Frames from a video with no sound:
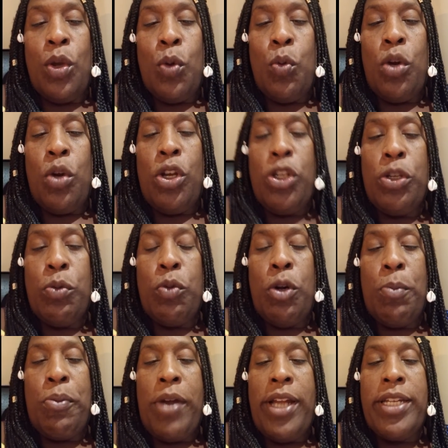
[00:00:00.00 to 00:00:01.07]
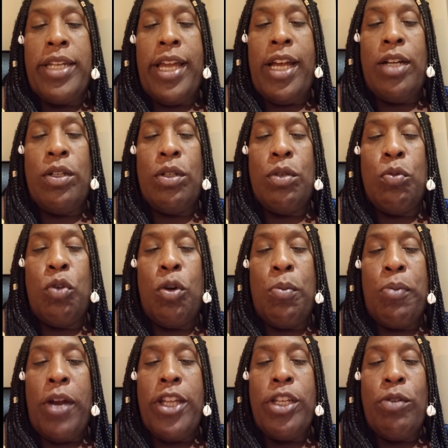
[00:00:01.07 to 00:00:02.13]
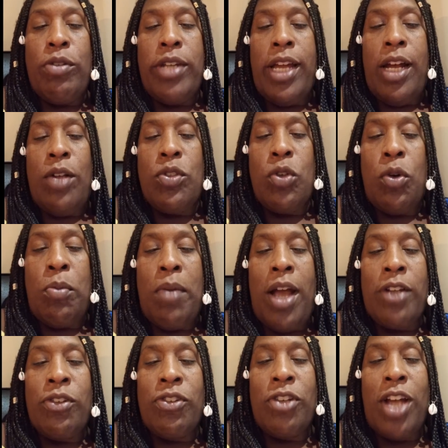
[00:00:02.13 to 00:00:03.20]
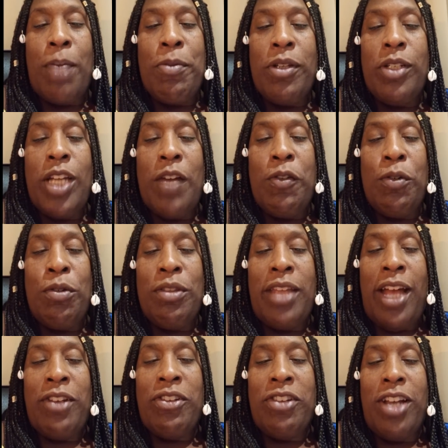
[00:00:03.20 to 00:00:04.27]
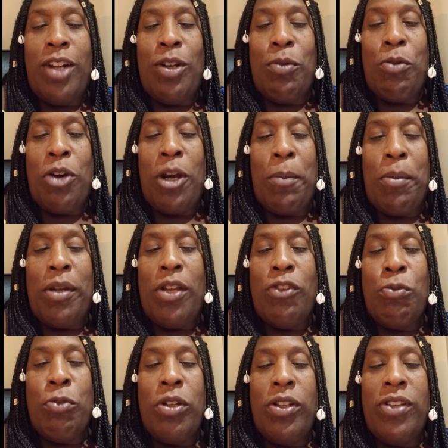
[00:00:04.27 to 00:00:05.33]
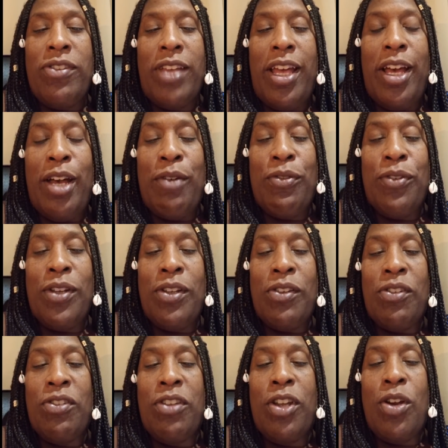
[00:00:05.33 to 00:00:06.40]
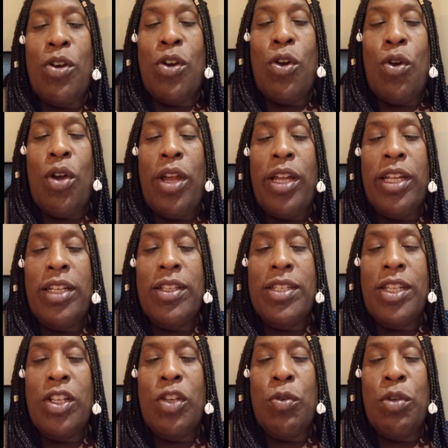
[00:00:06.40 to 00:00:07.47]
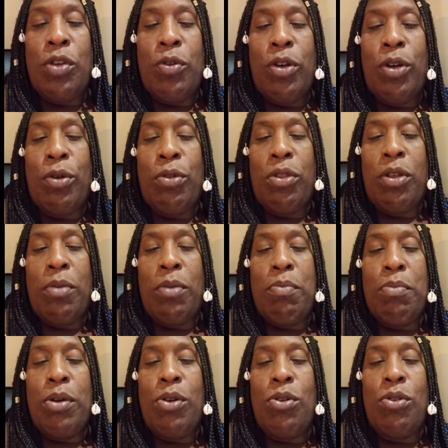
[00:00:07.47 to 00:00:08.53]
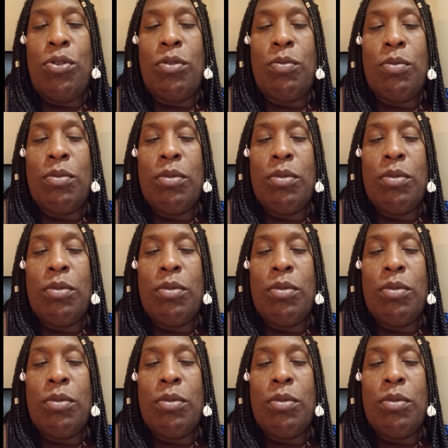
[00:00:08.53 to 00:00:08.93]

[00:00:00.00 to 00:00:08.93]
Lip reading: We'll break you down to a microscopic level, that shadow work, but as real as F. Still going, continuing growth. Boom.